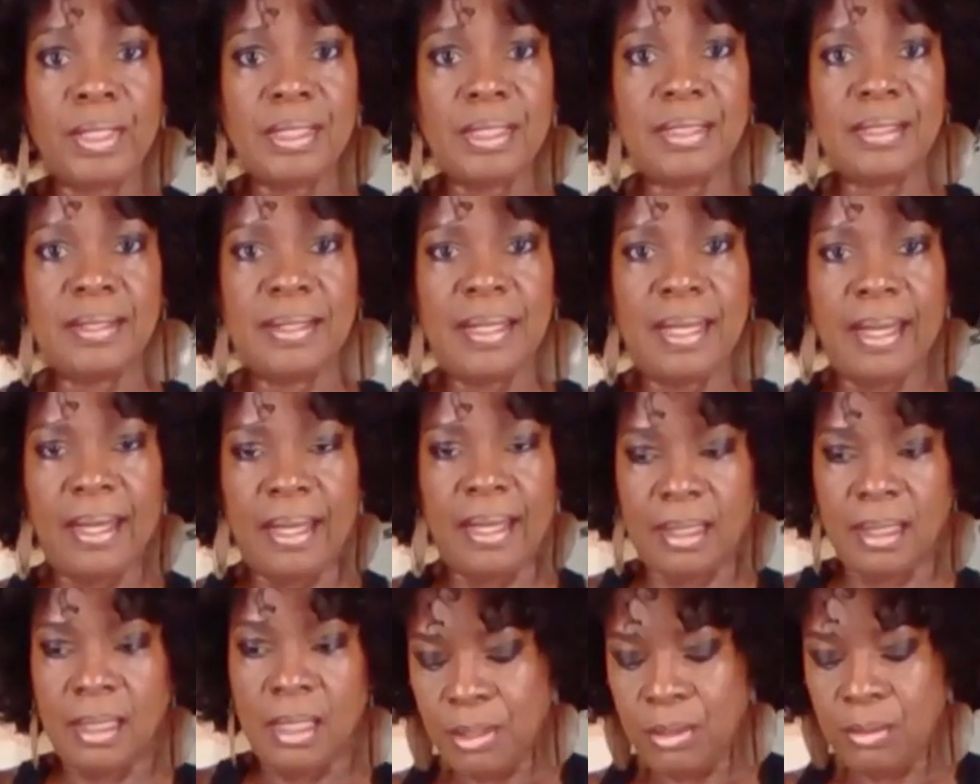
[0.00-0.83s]

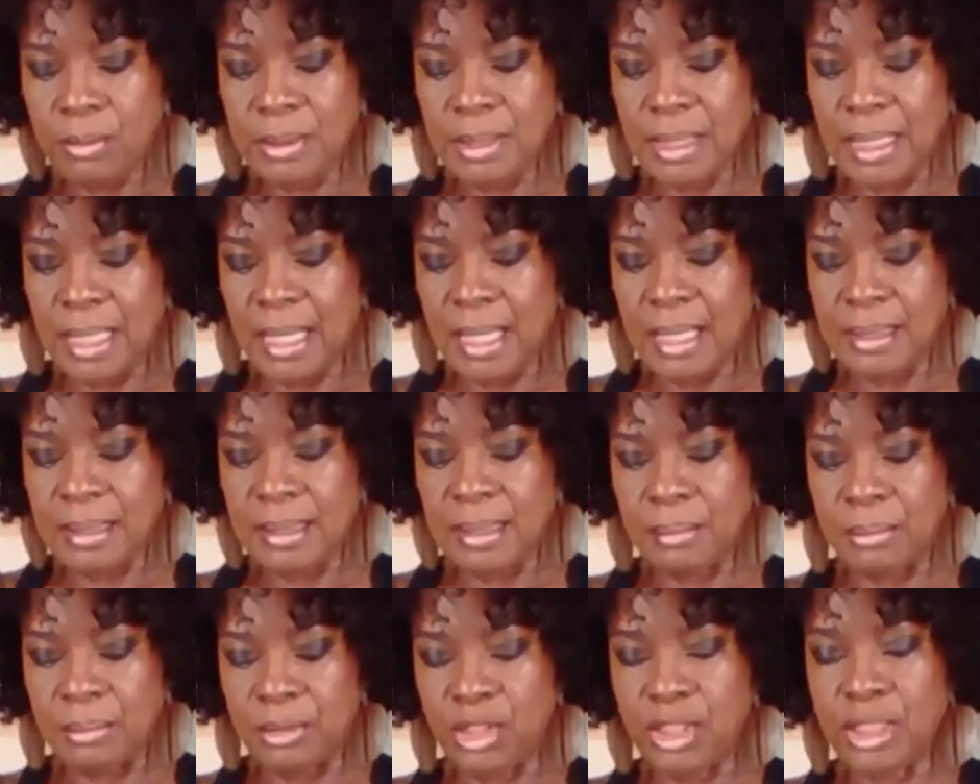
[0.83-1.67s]
snack. I'm going to add
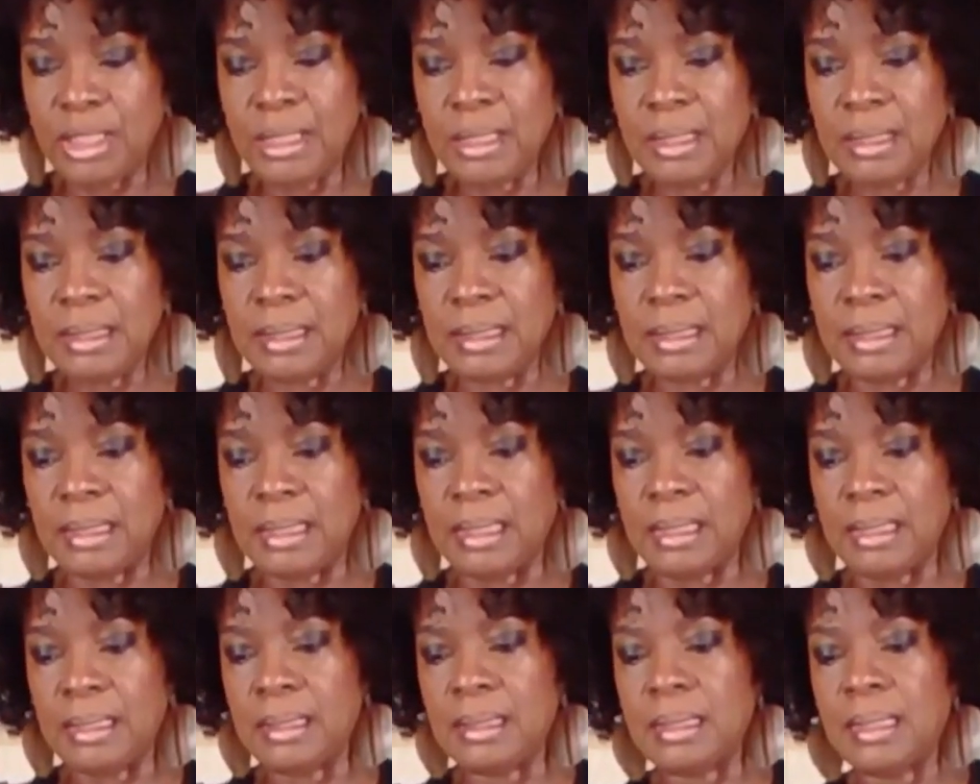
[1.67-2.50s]
some chia
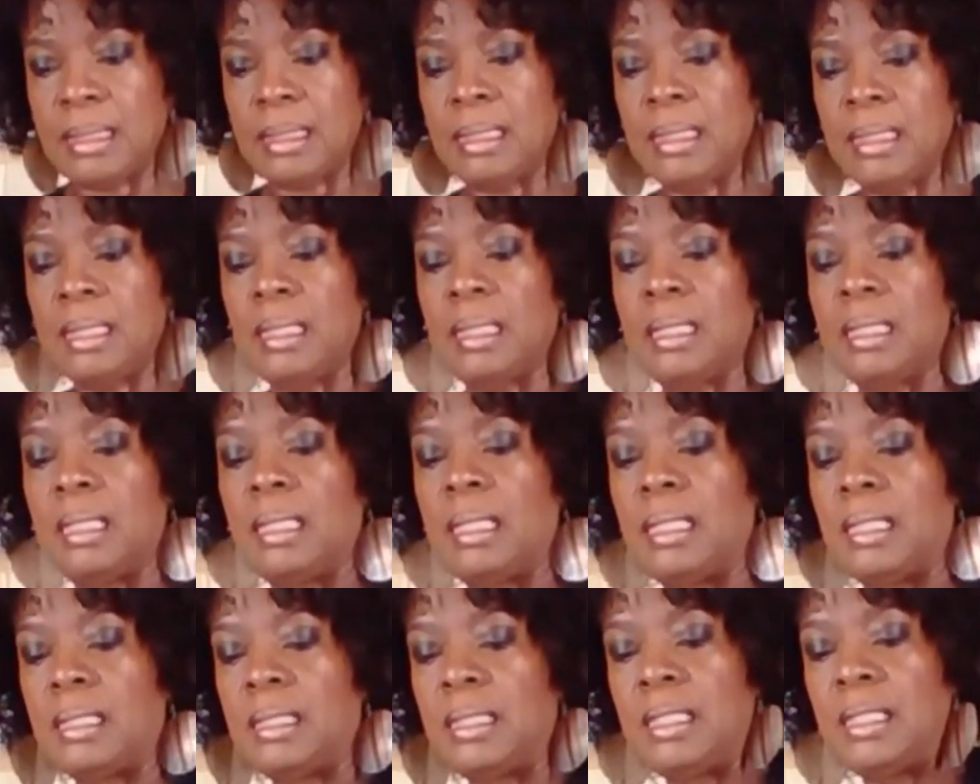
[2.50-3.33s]
seeds
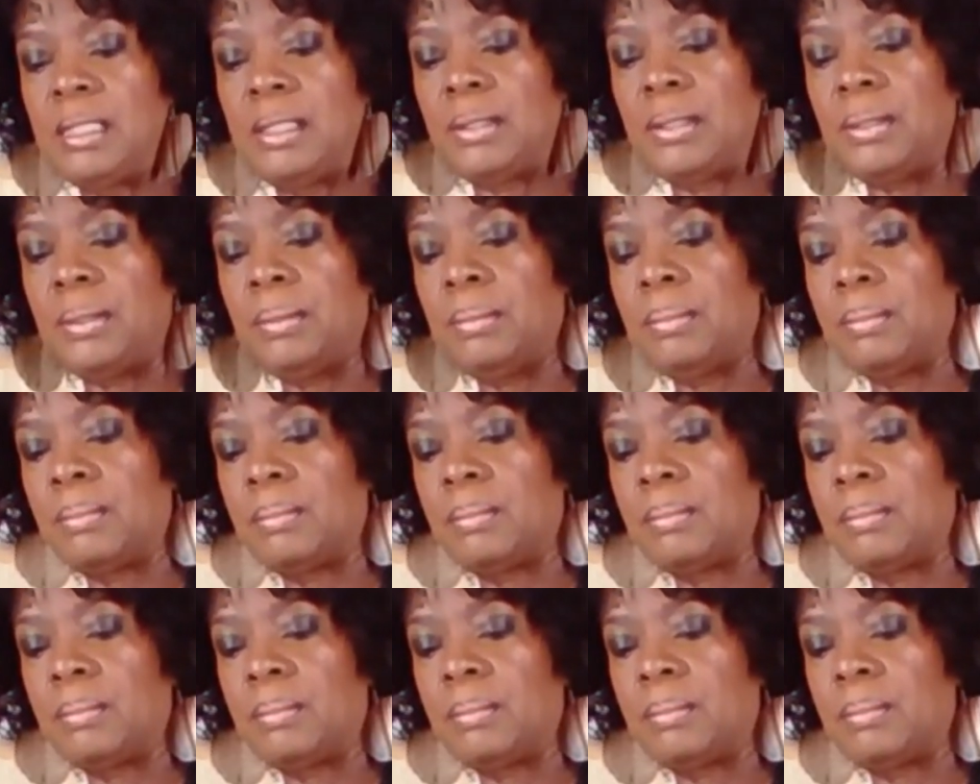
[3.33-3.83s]
in here.